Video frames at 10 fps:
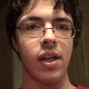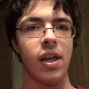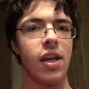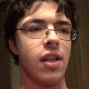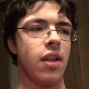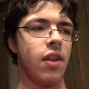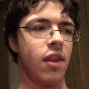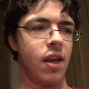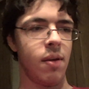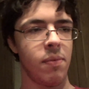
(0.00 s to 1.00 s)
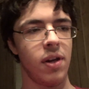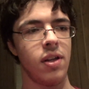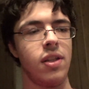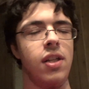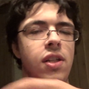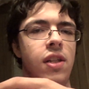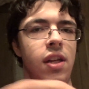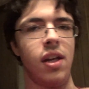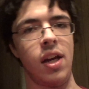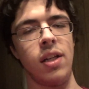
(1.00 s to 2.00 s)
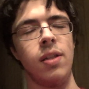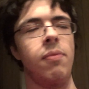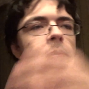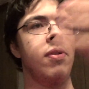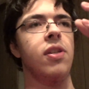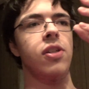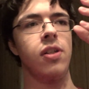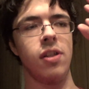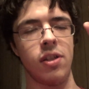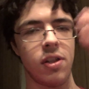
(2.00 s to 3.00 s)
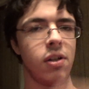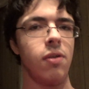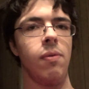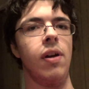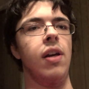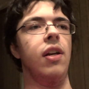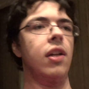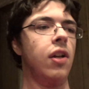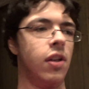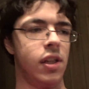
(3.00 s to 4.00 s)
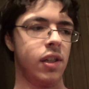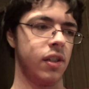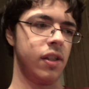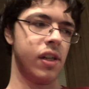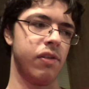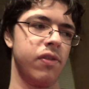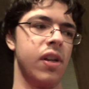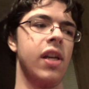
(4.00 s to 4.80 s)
in the thing, because each thing has to be positioned in a certain way and all that stuff.